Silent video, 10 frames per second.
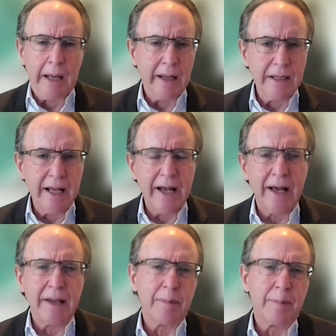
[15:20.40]

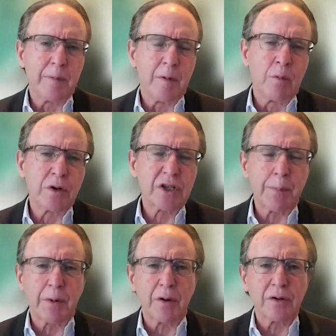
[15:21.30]
Again,
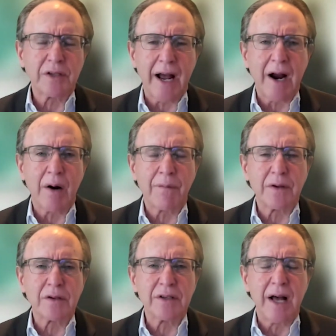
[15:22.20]
reciprocal tariff
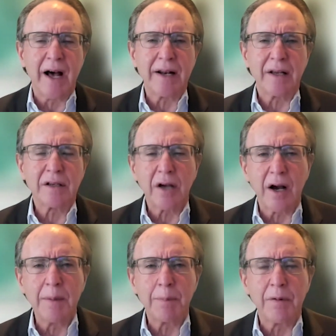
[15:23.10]
is not a
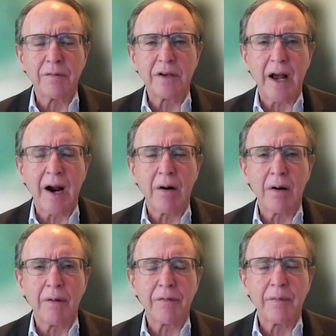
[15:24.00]
type of
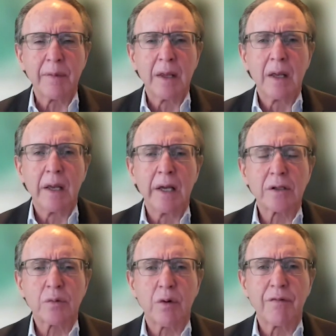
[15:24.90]
tariff.
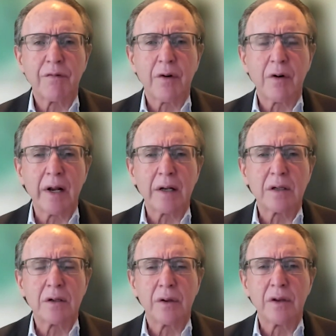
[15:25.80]
It's referring
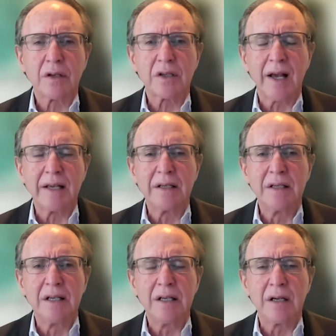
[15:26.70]
to this
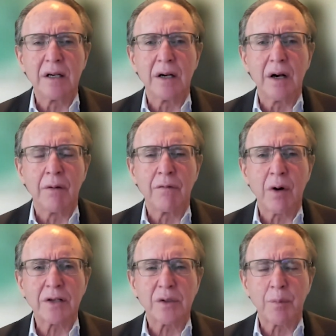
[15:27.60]
idea of
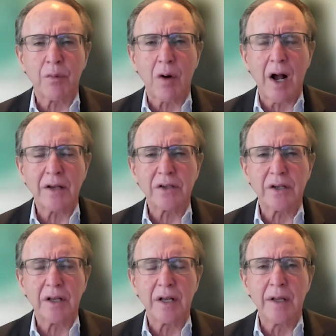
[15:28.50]

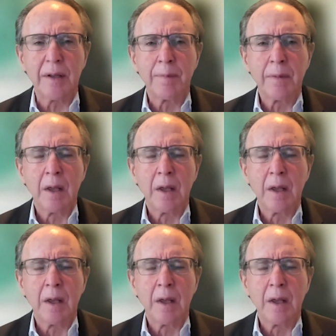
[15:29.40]
reciprocity,